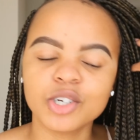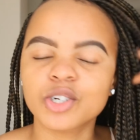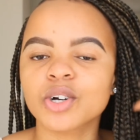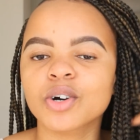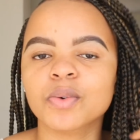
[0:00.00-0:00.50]

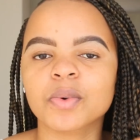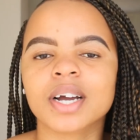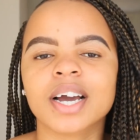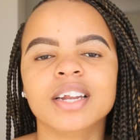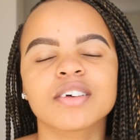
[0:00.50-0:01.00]
sure what
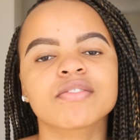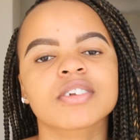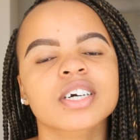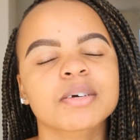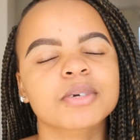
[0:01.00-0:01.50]
kind of
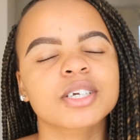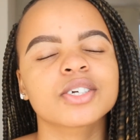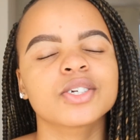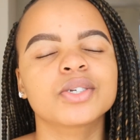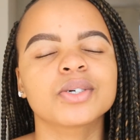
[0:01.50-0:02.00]
look I'm gonna
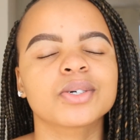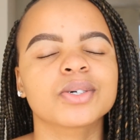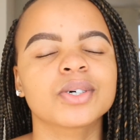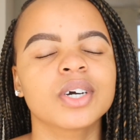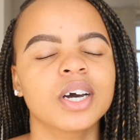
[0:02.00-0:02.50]

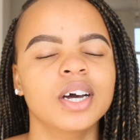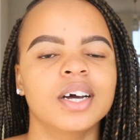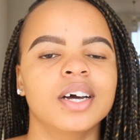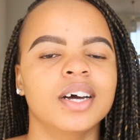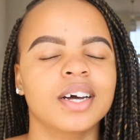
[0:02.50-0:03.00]
do.
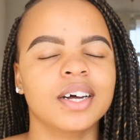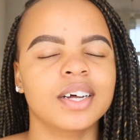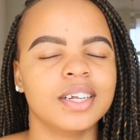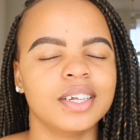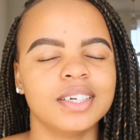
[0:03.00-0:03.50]

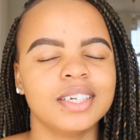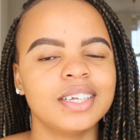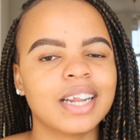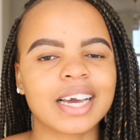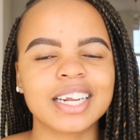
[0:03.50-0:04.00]

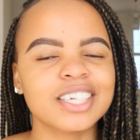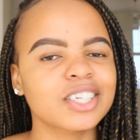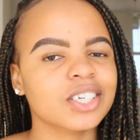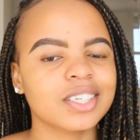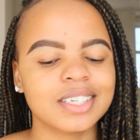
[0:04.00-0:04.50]
Like, let's
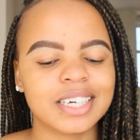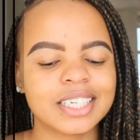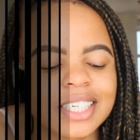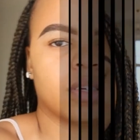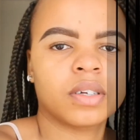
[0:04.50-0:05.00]

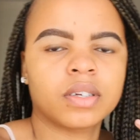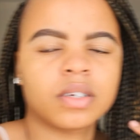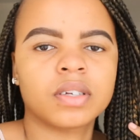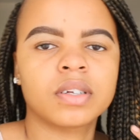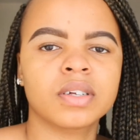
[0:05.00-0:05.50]
just get,
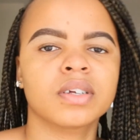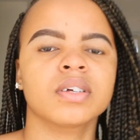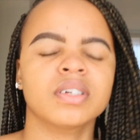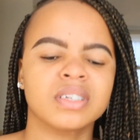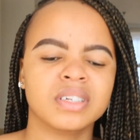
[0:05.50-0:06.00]

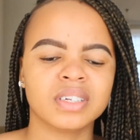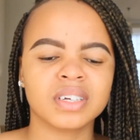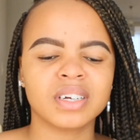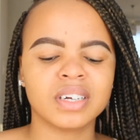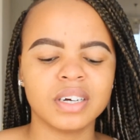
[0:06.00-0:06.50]

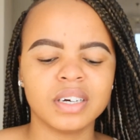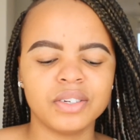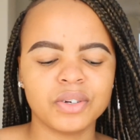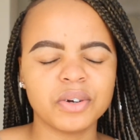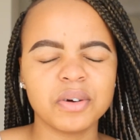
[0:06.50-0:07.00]
I
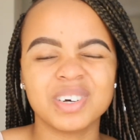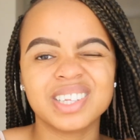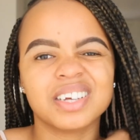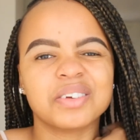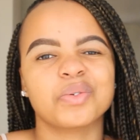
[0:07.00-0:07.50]
don't know what
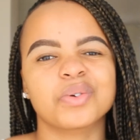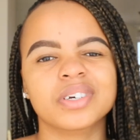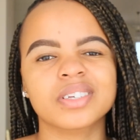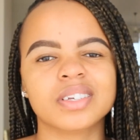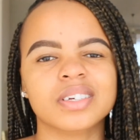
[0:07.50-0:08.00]
that
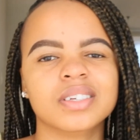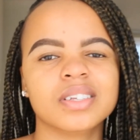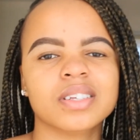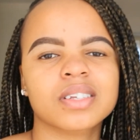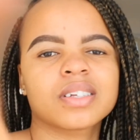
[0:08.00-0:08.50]
noise is,